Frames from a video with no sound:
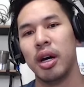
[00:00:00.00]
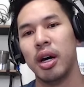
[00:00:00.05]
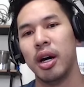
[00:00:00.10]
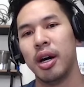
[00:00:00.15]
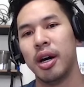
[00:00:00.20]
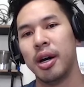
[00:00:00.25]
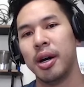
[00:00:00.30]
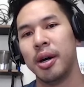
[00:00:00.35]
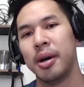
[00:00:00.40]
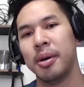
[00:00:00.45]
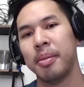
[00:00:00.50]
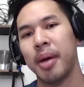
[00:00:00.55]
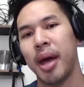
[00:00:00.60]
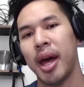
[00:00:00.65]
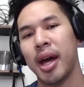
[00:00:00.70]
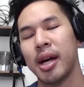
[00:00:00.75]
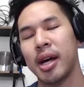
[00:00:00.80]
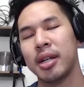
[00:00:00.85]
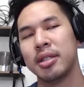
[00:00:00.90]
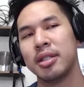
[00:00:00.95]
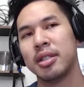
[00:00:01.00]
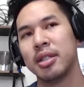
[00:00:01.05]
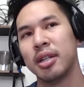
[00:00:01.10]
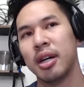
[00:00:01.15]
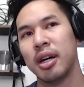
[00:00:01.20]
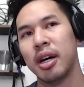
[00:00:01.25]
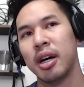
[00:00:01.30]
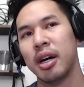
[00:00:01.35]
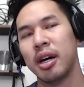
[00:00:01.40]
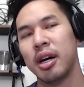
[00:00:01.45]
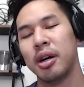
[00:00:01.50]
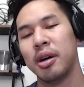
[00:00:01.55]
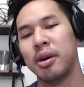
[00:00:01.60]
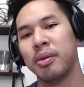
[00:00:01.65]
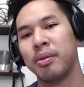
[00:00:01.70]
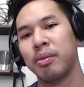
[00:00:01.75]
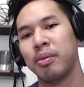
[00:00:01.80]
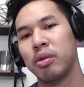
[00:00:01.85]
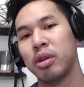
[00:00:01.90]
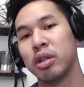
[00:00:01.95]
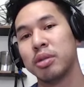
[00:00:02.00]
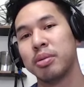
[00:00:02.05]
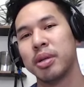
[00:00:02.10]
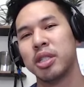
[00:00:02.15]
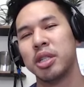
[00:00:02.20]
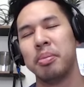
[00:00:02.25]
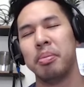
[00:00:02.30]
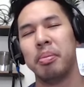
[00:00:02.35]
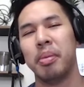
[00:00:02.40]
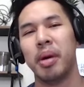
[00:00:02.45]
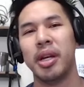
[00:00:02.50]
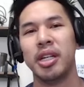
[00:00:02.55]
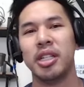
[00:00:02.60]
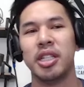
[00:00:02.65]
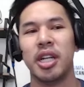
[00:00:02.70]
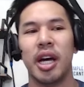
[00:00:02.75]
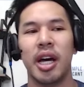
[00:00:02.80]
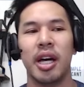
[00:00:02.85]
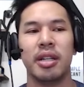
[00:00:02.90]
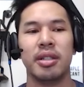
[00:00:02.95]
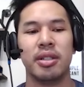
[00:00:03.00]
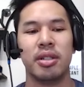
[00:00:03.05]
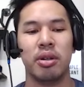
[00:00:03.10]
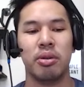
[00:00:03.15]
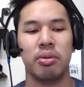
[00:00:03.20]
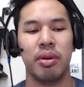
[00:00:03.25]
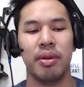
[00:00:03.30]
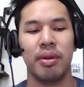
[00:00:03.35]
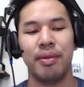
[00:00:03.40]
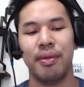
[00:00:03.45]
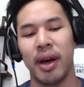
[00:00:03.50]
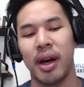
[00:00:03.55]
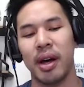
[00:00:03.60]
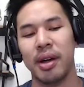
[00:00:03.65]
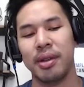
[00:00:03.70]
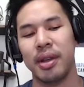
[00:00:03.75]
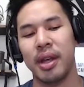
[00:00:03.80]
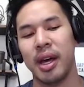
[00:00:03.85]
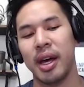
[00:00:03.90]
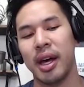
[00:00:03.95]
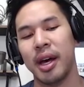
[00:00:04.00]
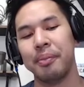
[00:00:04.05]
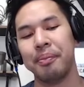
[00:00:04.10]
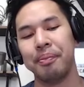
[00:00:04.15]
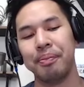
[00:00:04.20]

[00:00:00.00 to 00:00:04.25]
um, ads, uh, especially ManyChat. So we found that